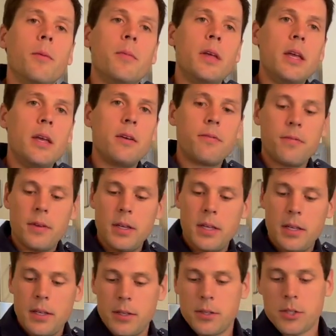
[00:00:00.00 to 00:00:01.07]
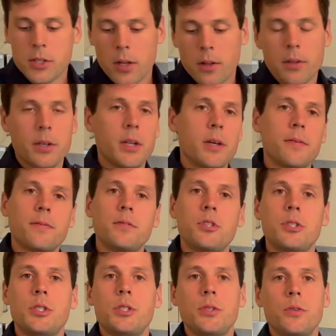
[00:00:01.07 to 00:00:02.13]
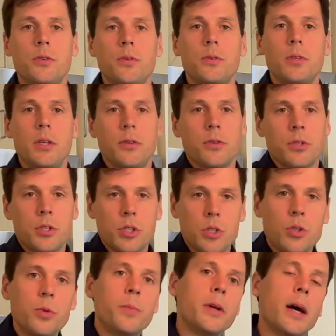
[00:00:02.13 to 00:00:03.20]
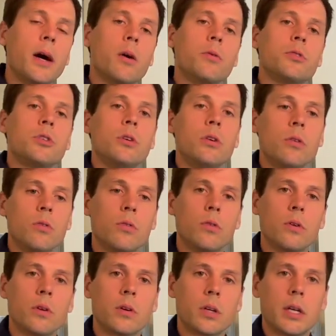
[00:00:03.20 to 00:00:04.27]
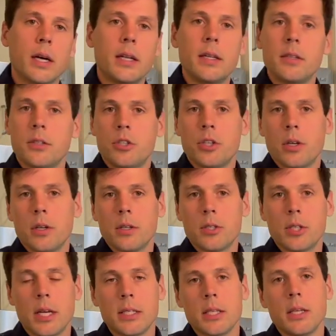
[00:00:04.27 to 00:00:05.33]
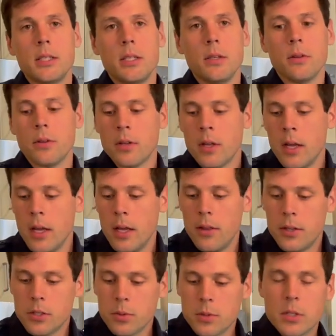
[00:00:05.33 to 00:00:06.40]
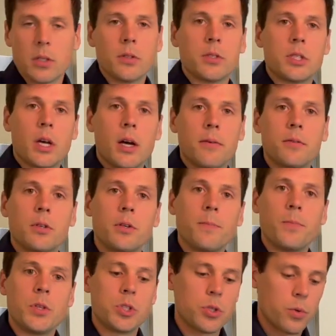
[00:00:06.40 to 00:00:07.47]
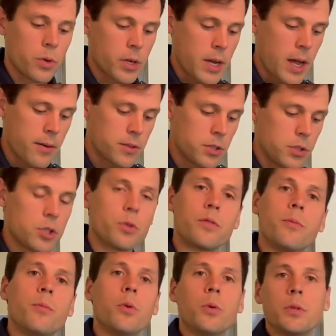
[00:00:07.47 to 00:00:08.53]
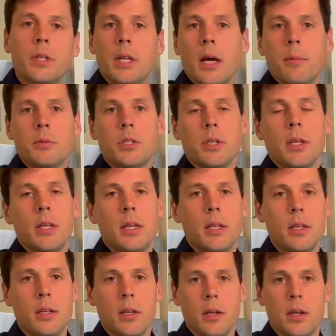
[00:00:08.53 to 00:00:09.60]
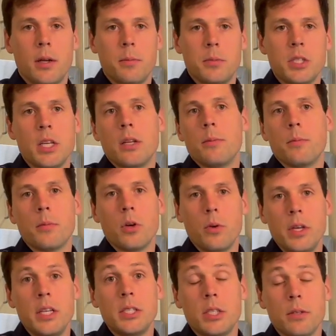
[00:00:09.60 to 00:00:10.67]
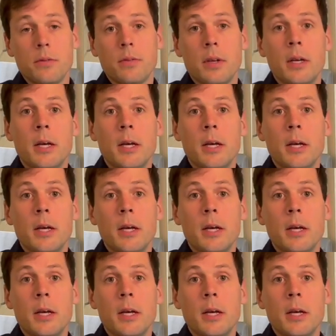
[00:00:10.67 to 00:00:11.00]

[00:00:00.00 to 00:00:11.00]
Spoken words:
If it is solid enough just to either scoop it out or cut it into chunks, that's ideal. This one's a little softer, so we're going to have to sort of mold it up to get them cohesive.